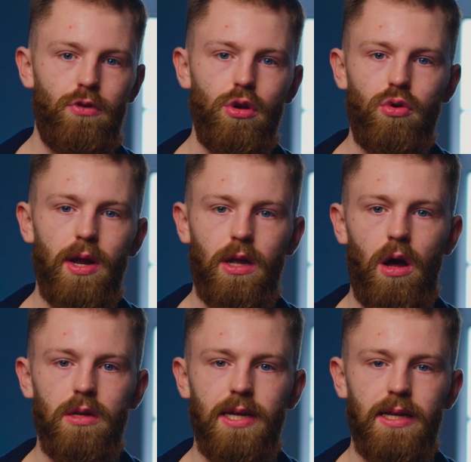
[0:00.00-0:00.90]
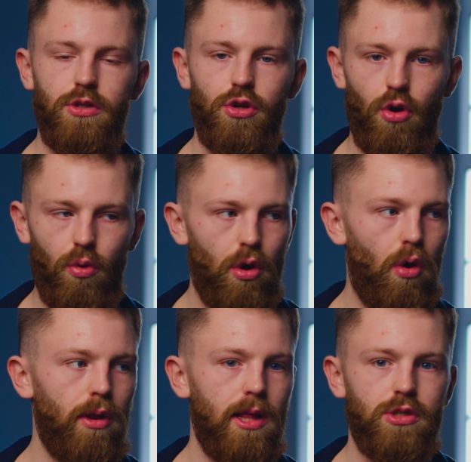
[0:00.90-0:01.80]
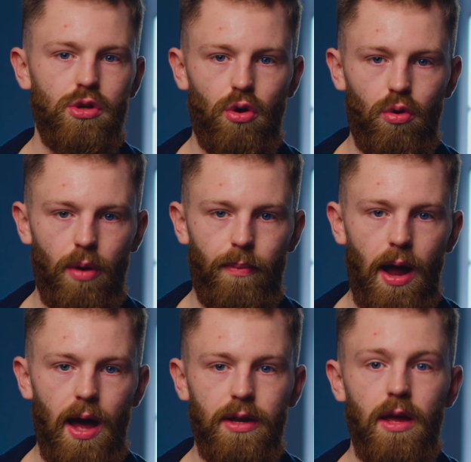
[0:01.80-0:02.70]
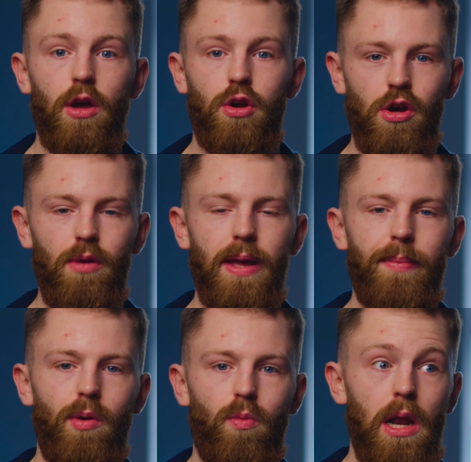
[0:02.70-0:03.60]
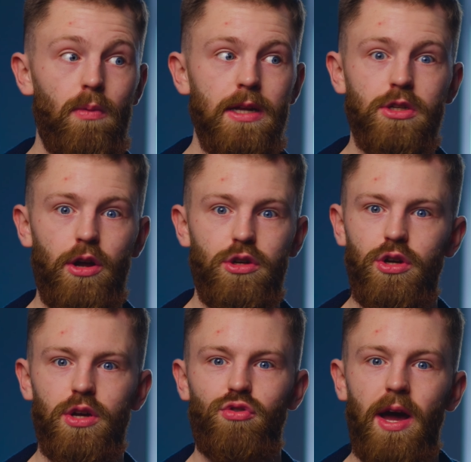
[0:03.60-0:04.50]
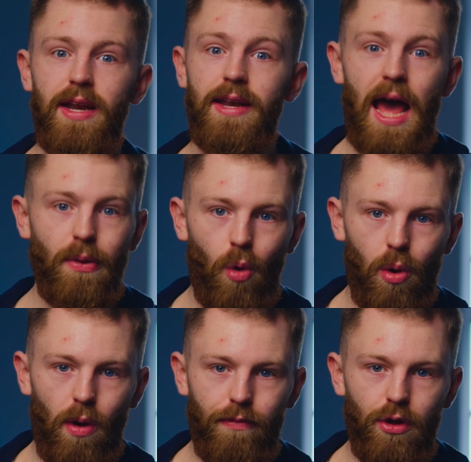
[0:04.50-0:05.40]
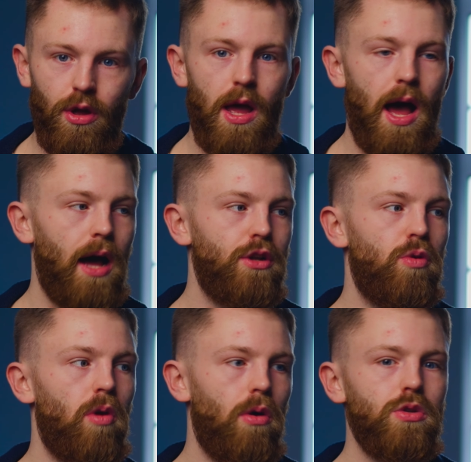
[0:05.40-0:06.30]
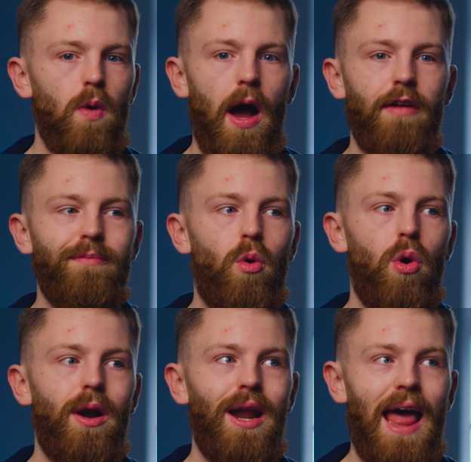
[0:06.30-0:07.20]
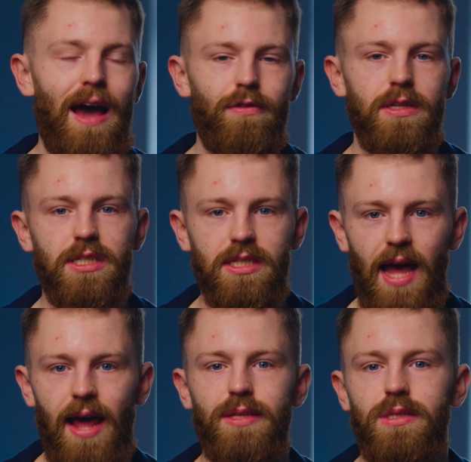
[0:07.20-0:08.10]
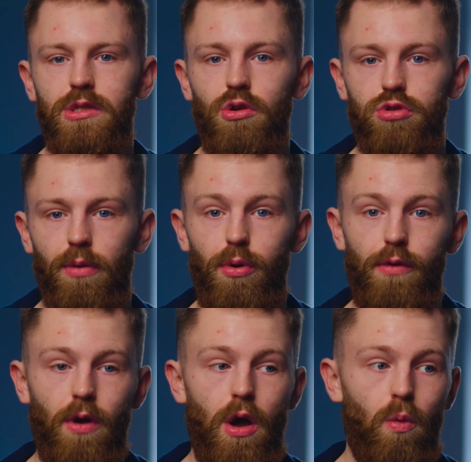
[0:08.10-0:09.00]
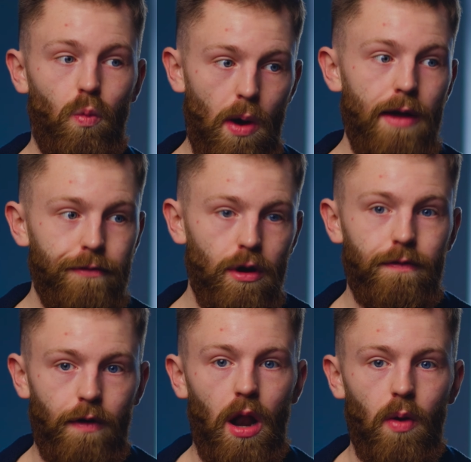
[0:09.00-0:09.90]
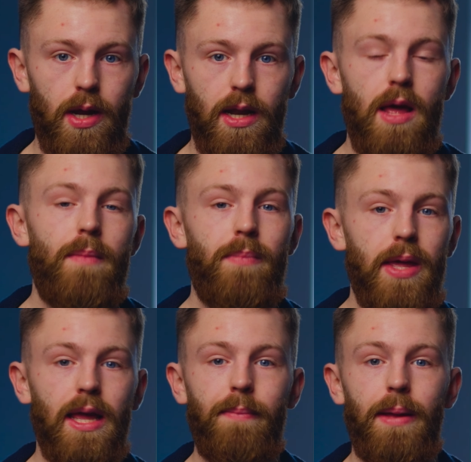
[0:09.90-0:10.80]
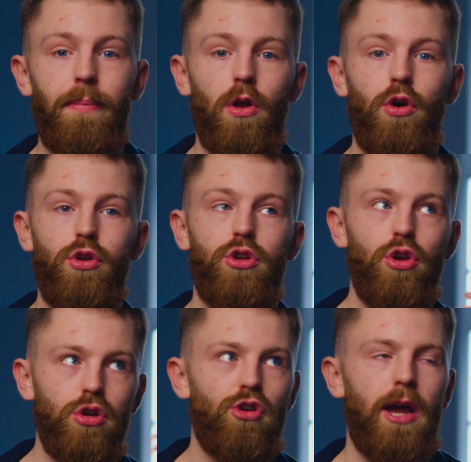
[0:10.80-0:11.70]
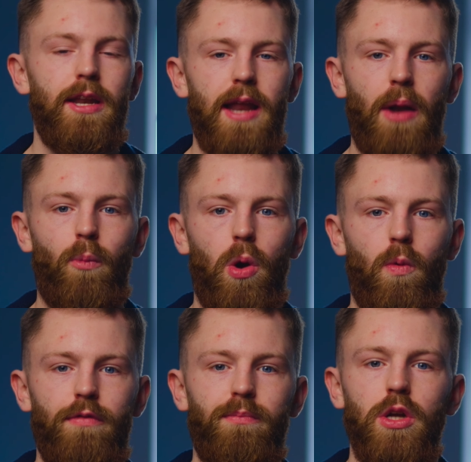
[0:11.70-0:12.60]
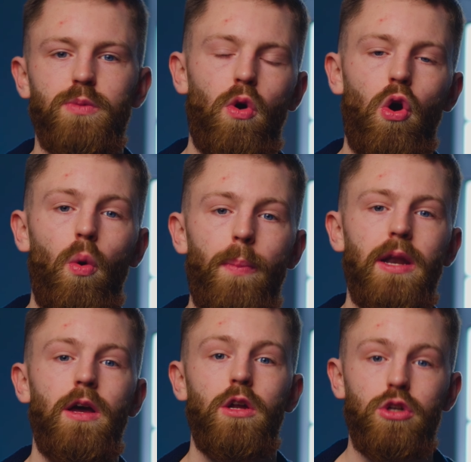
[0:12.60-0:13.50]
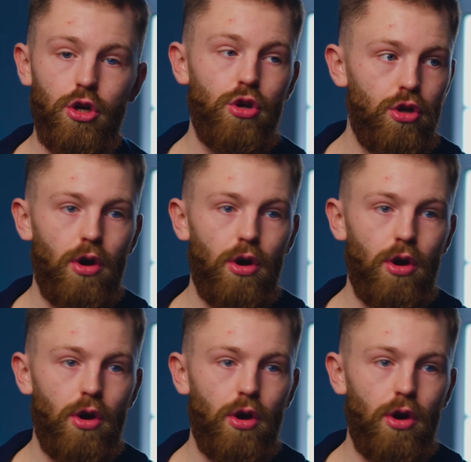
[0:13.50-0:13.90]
you create content, you grow your audience, you grow your brand, cool people will reach out to you and try to network with you, and you'll also have more leverage, status and social proof with your following, making people who you try to network with much more open to your